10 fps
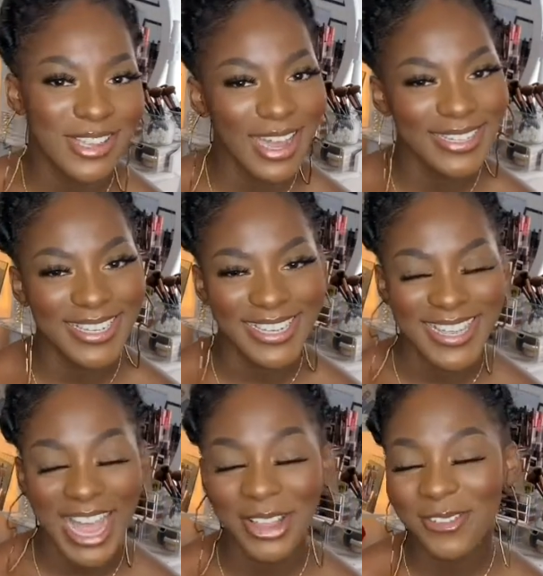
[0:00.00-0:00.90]
I
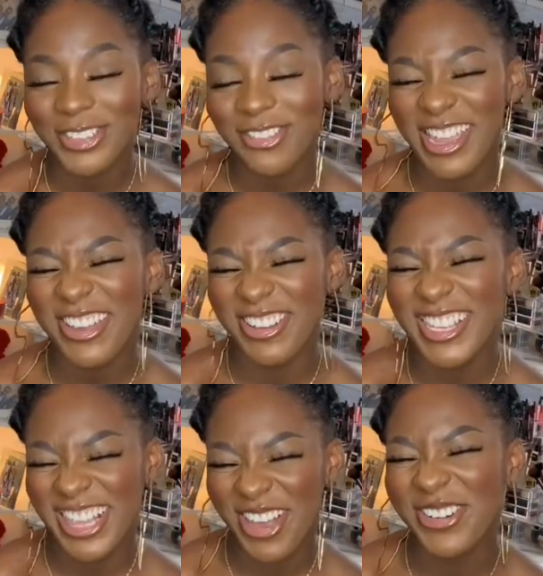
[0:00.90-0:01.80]
did. I love trying
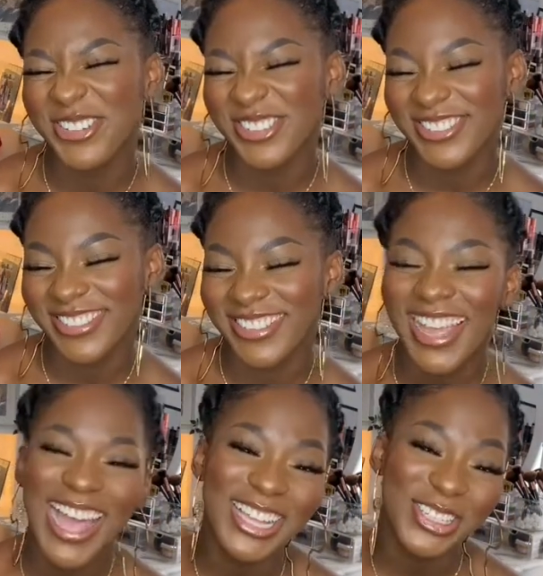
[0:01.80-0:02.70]
on clothes,
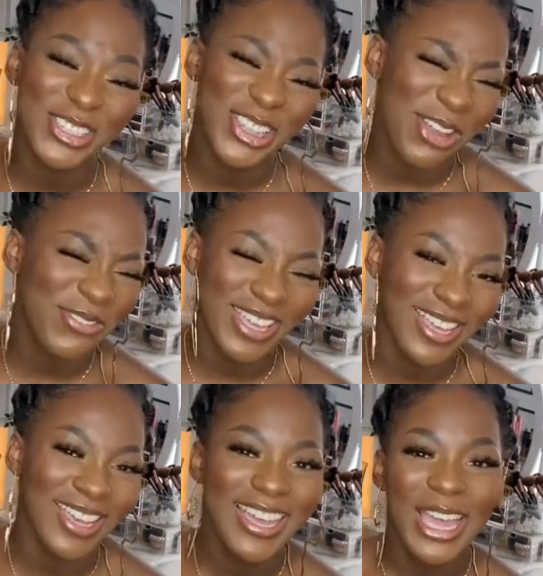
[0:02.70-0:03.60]
I just love
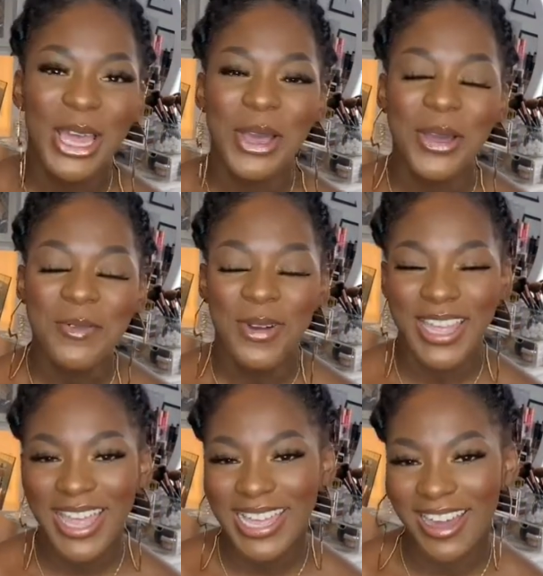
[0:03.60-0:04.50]
it. But
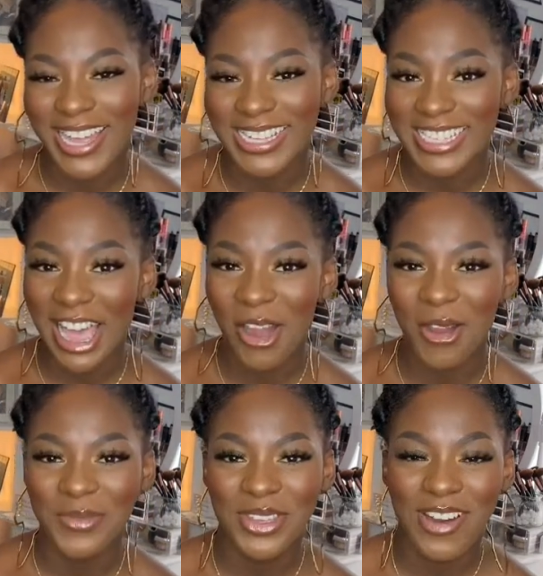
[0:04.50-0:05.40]
yeah guys, I
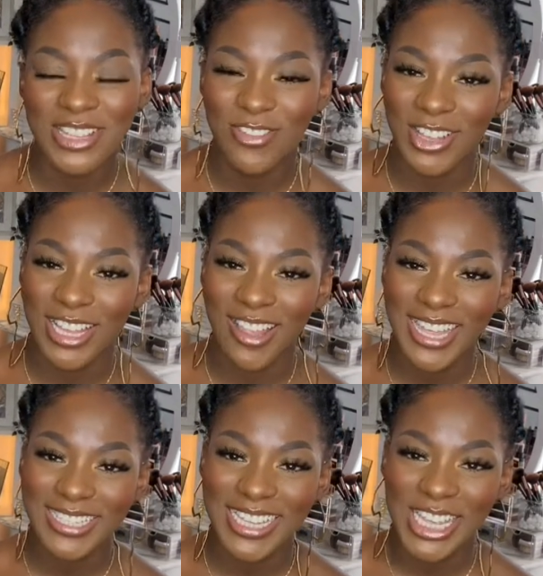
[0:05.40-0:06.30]
hope you guys really
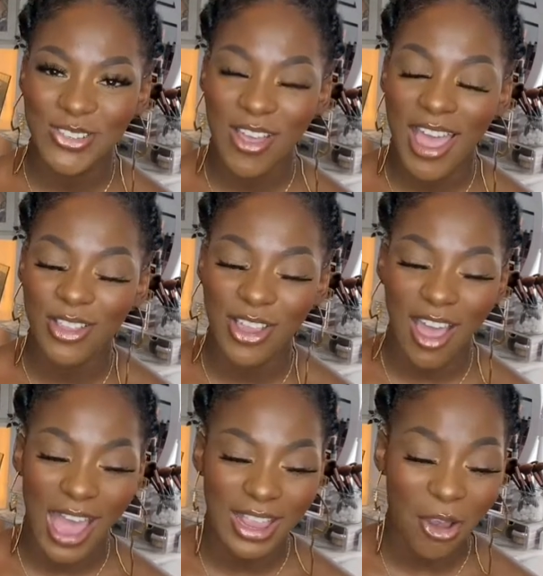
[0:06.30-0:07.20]
liked it as well,
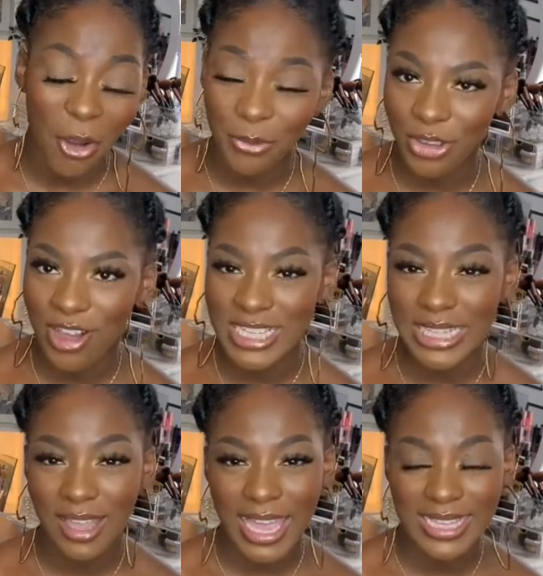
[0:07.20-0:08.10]
and I hope you guys
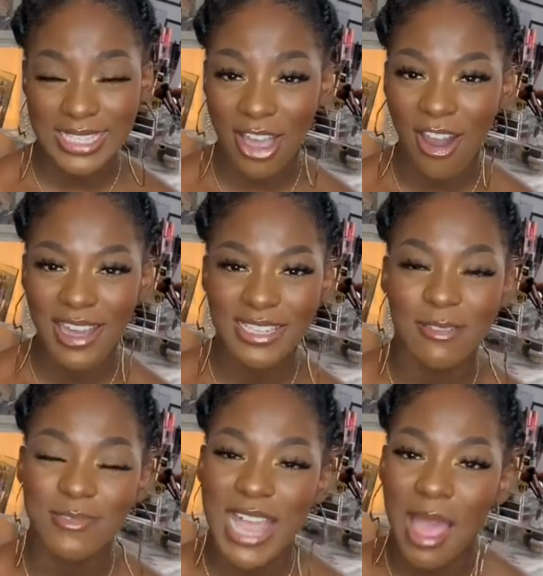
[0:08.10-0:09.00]
liked the
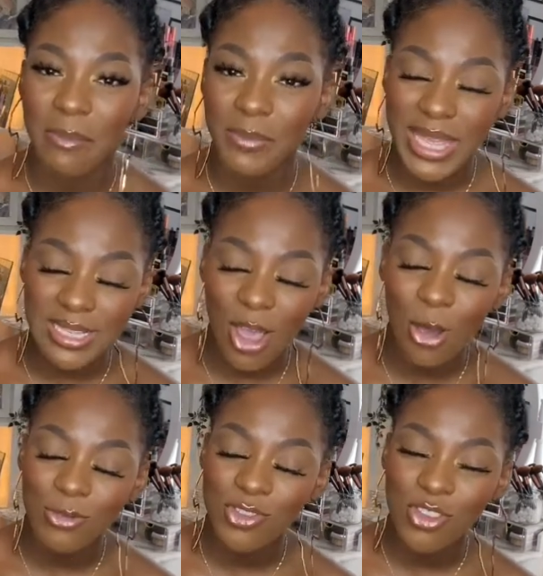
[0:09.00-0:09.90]
items that I picked
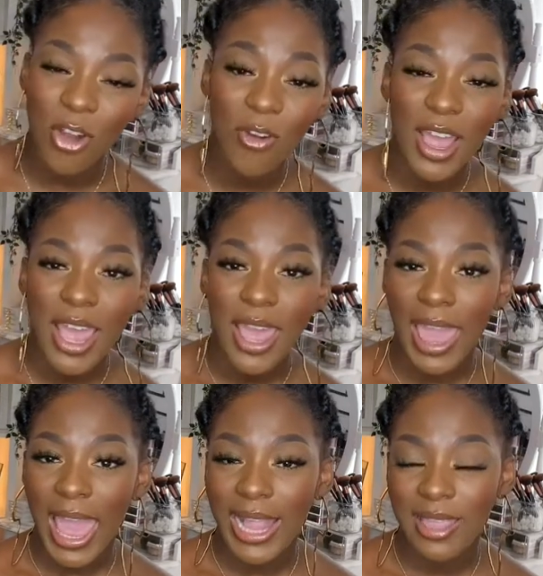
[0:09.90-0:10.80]
also.
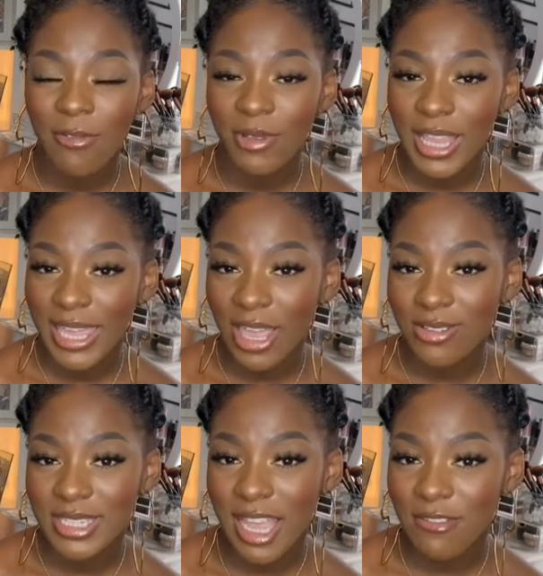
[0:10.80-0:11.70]
And if you want to get
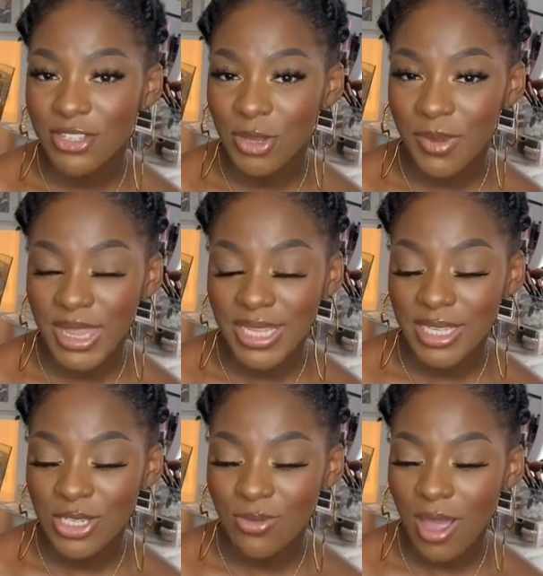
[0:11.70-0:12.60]
yourself some of these
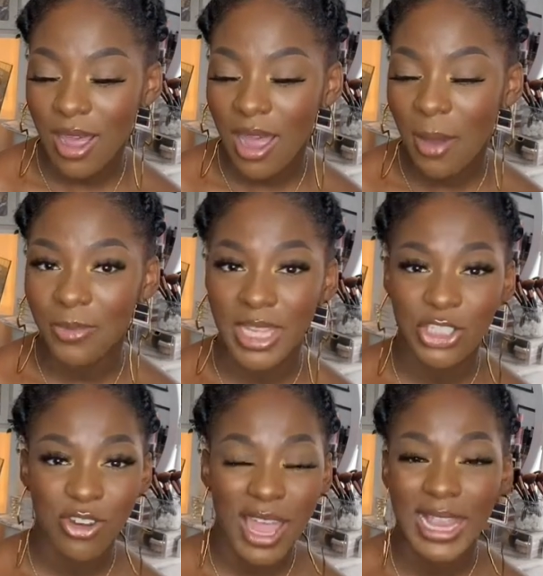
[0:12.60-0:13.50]
as well, I'm gonna
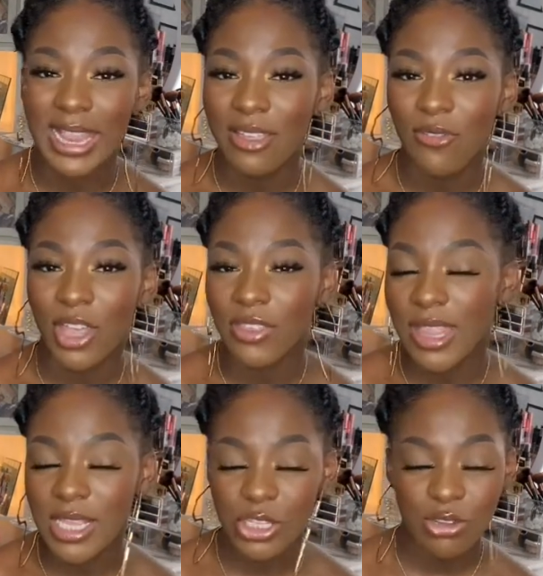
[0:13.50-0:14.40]
try and leave it in
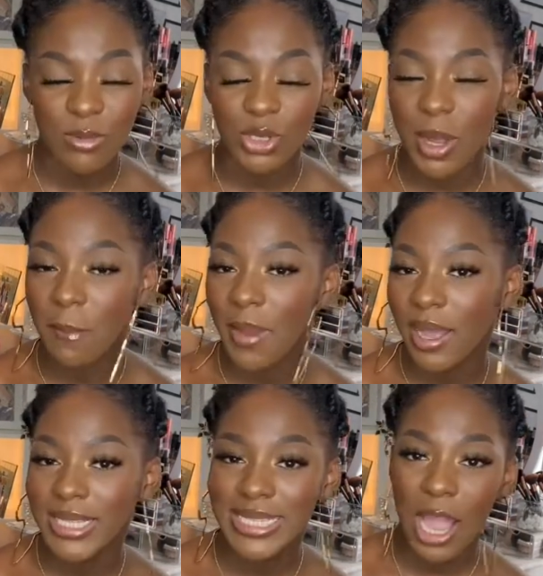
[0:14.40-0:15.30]
the description
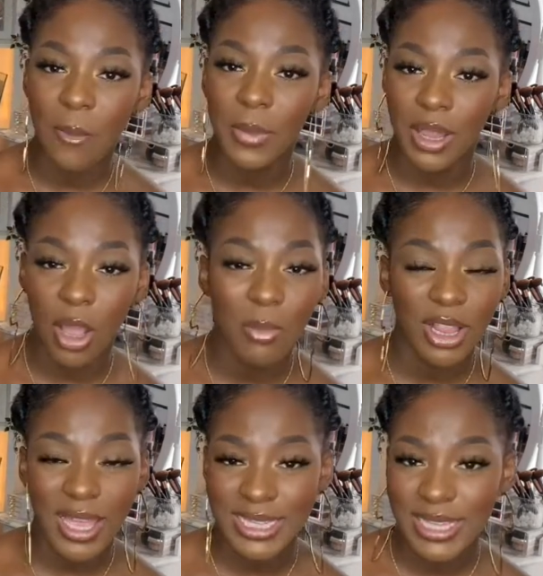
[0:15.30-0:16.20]
box down below.
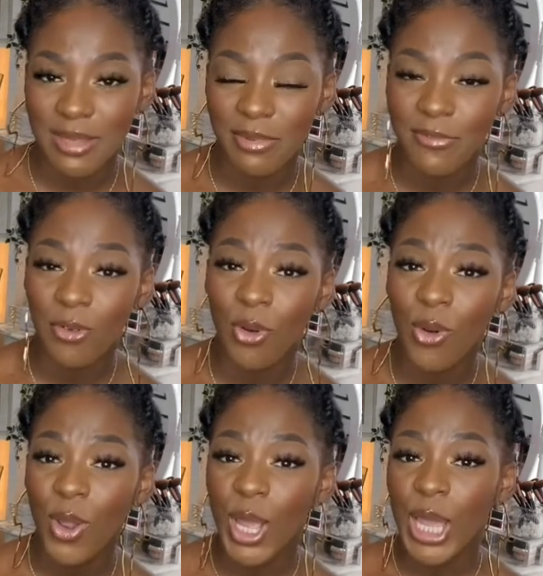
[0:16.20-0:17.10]
But like I said
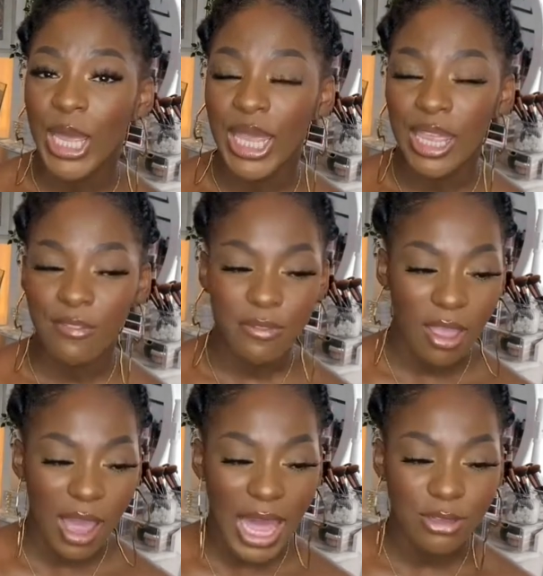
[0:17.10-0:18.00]
before, if
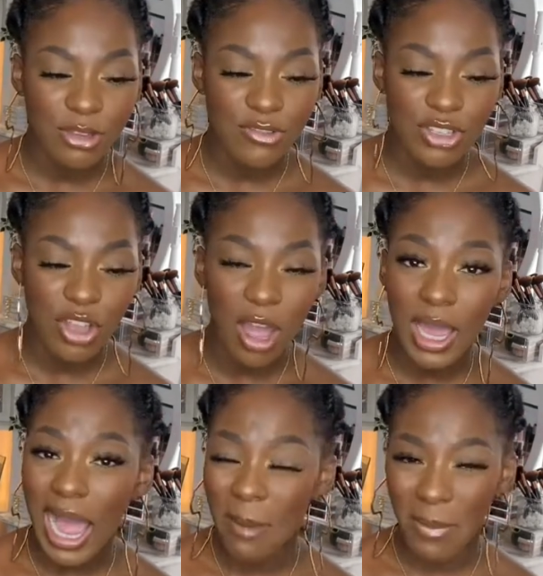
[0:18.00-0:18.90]
they are out of
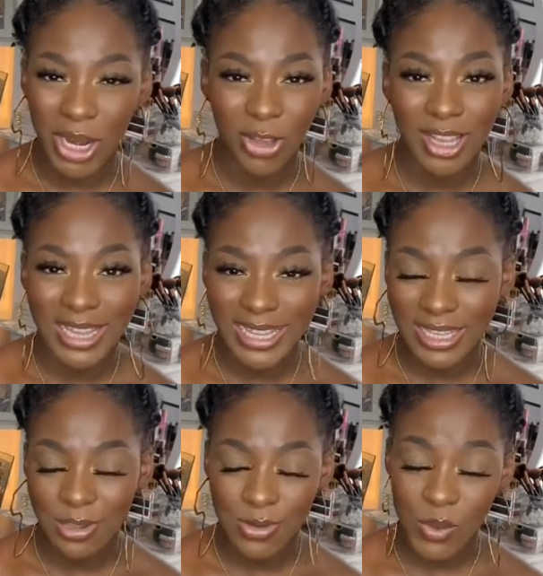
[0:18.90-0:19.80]
stock, I might not
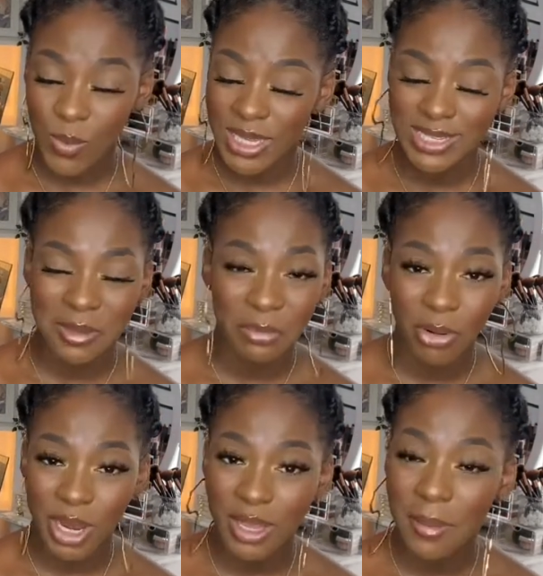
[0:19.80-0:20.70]
link it, because what is the
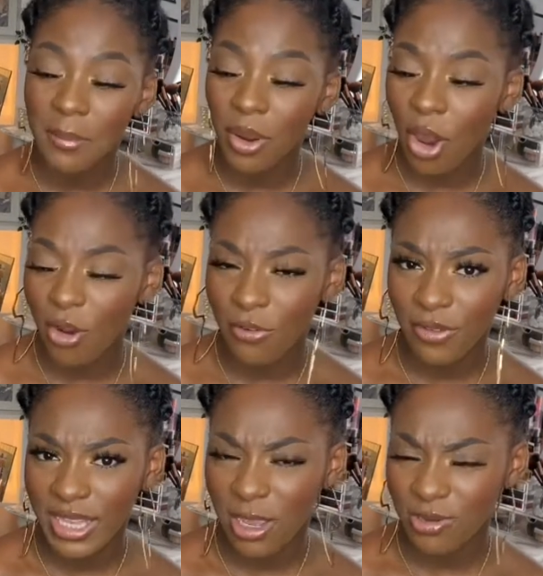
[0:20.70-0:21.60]
point? But
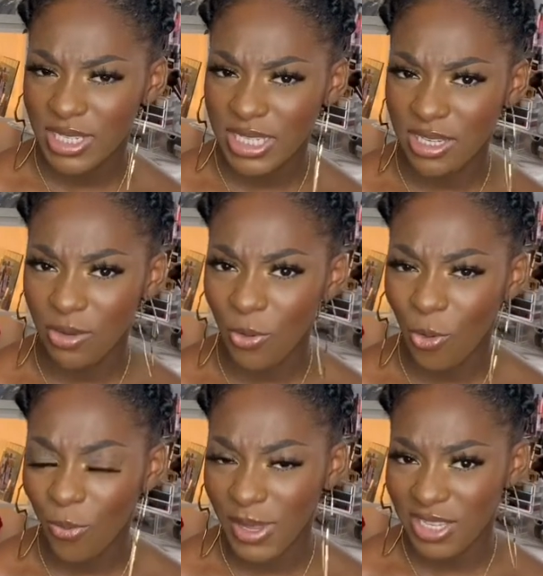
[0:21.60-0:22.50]
hopefully they'll still
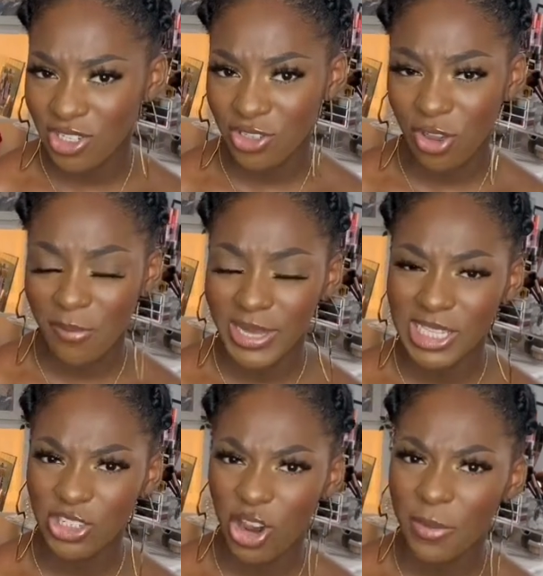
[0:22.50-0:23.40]
all be in stock by
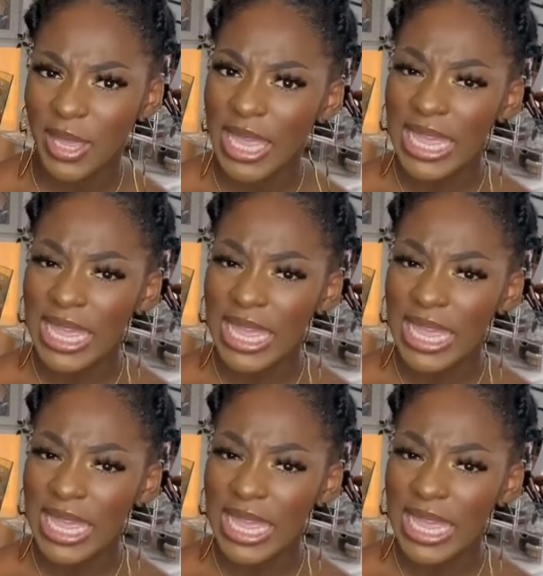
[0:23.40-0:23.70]
the time